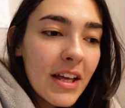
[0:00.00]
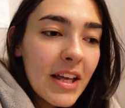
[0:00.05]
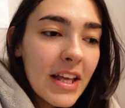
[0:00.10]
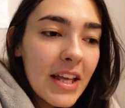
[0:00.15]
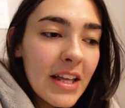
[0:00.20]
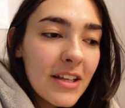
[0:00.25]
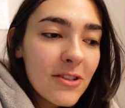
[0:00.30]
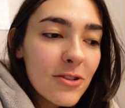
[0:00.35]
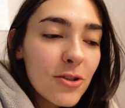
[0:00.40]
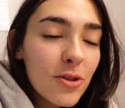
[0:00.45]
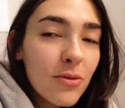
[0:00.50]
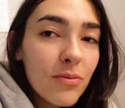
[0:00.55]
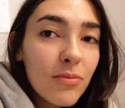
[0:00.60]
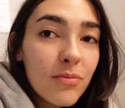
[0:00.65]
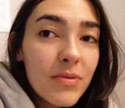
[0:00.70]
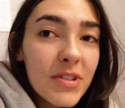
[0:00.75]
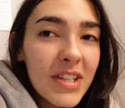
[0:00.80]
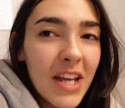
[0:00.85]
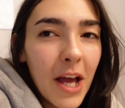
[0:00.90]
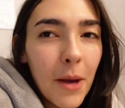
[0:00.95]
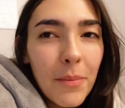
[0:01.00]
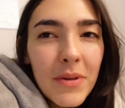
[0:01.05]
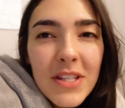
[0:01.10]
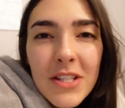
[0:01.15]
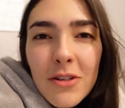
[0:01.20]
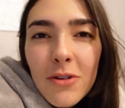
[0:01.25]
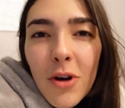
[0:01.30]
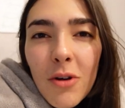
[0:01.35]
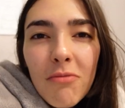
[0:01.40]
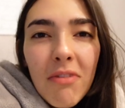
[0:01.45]
is to stay up
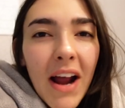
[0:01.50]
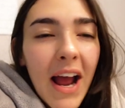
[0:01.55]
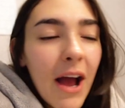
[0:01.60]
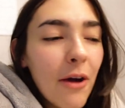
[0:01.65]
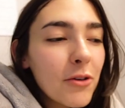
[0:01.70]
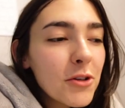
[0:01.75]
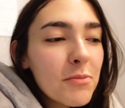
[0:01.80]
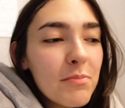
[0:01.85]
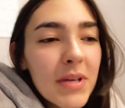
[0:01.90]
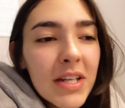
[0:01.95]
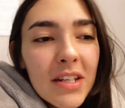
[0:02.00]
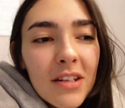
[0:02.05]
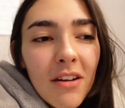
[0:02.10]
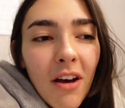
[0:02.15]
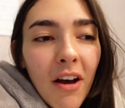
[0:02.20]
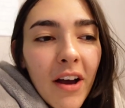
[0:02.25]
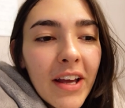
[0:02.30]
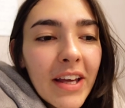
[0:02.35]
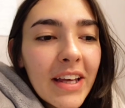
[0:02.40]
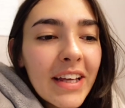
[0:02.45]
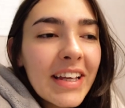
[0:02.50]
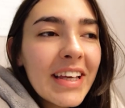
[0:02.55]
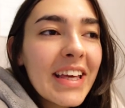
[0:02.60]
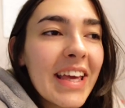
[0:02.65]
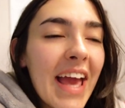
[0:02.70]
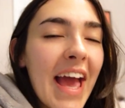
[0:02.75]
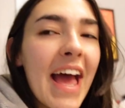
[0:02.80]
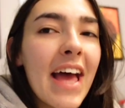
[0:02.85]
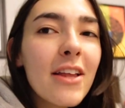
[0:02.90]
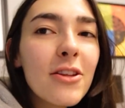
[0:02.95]
until around midnight and
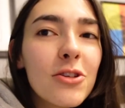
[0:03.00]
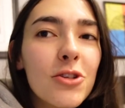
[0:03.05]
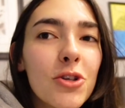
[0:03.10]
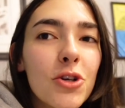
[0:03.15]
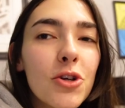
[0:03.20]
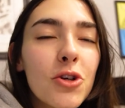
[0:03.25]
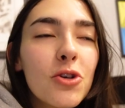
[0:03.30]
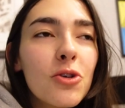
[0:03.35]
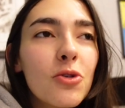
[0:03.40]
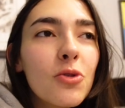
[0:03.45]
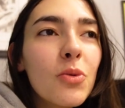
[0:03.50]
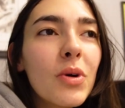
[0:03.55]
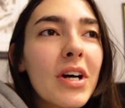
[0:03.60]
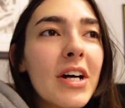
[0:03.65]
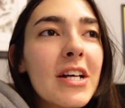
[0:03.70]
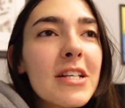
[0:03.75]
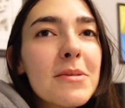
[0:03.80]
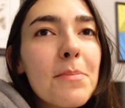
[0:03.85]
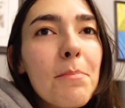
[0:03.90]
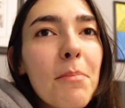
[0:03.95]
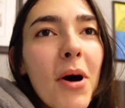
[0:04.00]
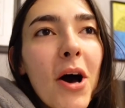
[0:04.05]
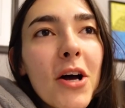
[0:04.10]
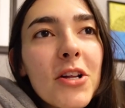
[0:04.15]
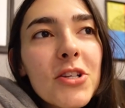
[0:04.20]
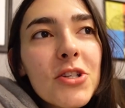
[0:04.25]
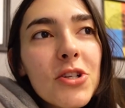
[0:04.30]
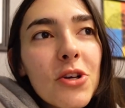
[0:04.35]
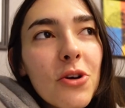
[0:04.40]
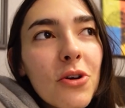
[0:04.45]
get to as
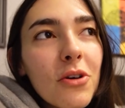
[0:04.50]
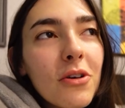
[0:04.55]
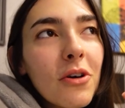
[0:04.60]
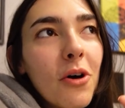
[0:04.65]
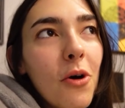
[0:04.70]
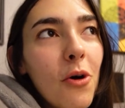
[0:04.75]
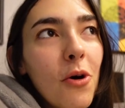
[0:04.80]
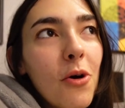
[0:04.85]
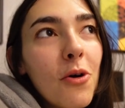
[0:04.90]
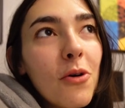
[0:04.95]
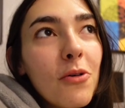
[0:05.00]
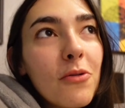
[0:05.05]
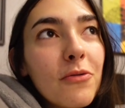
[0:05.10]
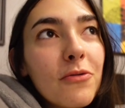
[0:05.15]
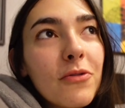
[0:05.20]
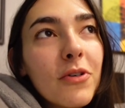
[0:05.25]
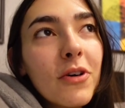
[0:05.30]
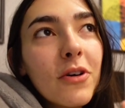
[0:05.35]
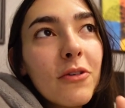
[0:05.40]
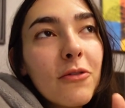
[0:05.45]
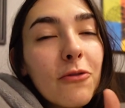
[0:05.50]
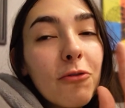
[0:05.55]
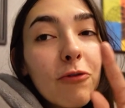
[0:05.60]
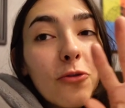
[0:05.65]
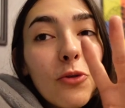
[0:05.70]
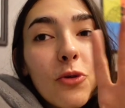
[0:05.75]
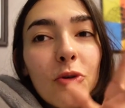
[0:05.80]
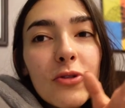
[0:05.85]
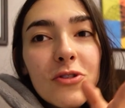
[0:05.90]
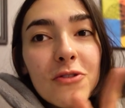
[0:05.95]
much of
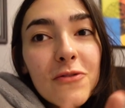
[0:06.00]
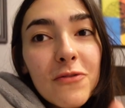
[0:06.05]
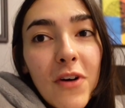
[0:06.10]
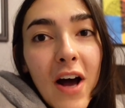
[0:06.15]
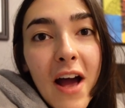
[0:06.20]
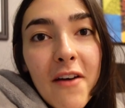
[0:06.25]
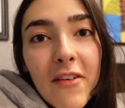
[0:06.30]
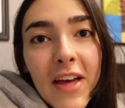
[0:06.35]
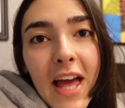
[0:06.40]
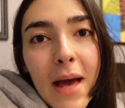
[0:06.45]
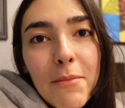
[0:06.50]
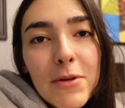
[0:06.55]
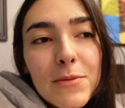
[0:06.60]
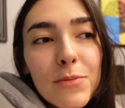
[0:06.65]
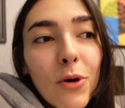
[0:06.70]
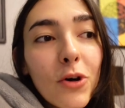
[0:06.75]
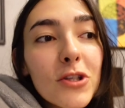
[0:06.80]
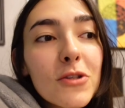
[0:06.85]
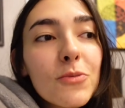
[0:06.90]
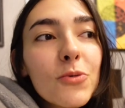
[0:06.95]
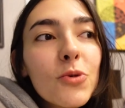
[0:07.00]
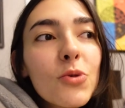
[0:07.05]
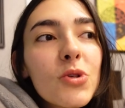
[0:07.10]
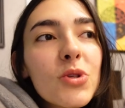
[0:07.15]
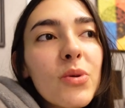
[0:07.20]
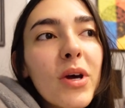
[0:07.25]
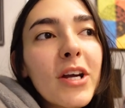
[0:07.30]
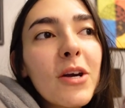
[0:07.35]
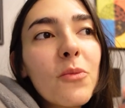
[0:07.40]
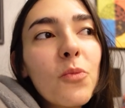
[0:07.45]
4 to 5 a.m. as possible
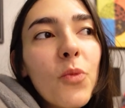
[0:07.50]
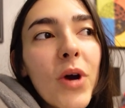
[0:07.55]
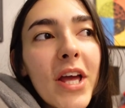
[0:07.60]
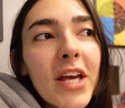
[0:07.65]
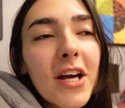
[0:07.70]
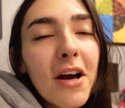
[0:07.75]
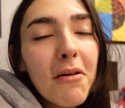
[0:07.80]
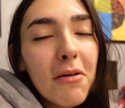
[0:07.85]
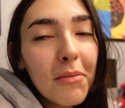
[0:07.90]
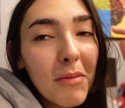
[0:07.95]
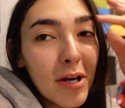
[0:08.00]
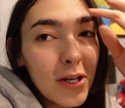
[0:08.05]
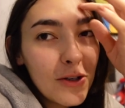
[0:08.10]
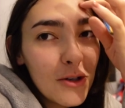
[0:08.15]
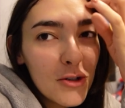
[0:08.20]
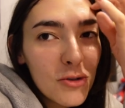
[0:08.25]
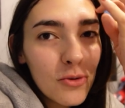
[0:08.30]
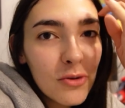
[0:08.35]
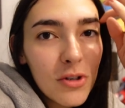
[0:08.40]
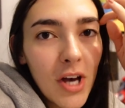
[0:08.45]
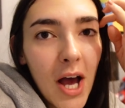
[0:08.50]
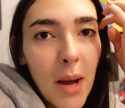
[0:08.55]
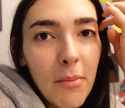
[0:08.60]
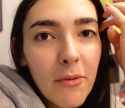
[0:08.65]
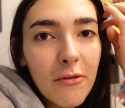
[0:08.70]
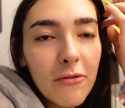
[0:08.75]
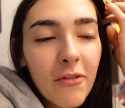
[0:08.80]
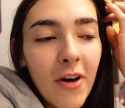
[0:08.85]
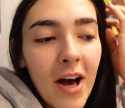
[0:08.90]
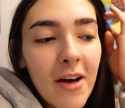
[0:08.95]
so I can wake up at my usual time
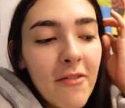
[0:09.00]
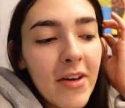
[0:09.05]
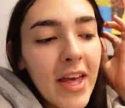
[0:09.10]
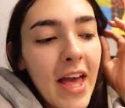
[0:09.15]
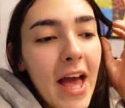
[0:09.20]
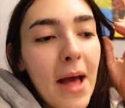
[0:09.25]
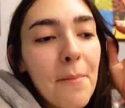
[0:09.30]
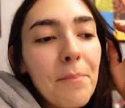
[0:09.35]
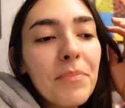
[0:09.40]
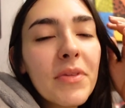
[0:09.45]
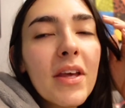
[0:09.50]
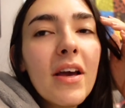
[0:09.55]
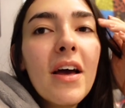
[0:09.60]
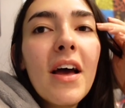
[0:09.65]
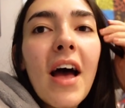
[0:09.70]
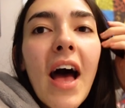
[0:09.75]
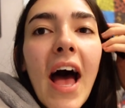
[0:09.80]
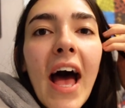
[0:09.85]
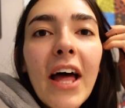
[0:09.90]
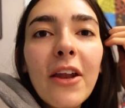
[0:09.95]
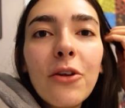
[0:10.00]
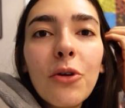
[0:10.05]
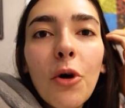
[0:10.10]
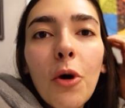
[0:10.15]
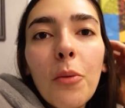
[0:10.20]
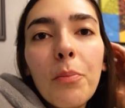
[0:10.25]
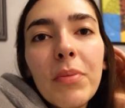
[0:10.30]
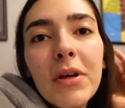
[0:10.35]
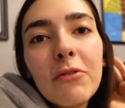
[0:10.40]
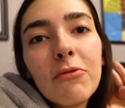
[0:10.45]
of 5 a.m. and
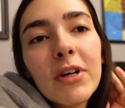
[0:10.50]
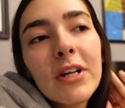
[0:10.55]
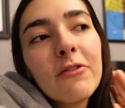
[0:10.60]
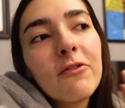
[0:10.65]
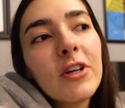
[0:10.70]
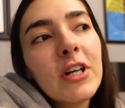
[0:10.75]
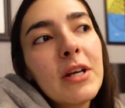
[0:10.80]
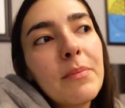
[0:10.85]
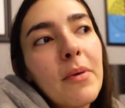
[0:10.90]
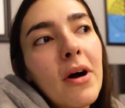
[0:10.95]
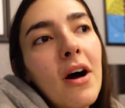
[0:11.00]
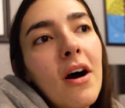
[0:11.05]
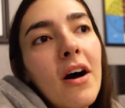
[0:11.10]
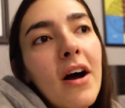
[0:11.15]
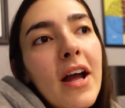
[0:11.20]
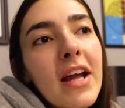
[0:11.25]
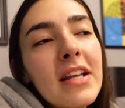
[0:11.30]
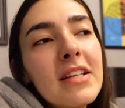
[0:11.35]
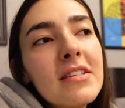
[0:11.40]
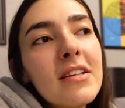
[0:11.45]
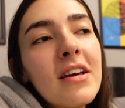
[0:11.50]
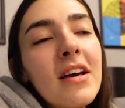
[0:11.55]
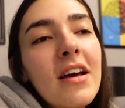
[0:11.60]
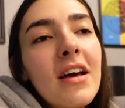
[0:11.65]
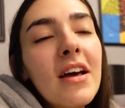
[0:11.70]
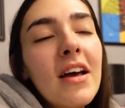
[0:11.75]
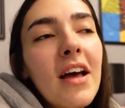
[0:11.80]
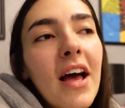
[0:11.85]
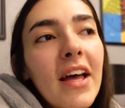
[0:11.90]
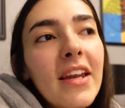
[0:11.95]
not be really, really behind
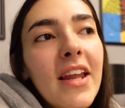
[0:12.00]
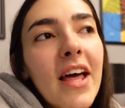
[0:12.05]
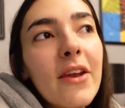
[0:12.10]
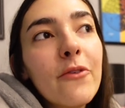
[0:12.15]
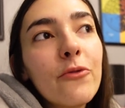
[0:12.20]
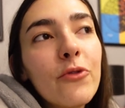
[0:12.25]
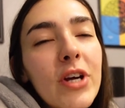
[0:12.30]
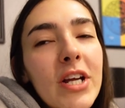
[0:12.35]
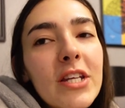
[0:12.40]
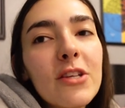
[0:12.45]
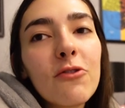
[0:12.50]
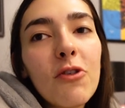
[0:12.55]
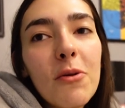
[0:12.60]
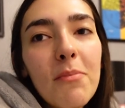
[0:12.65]
and then read the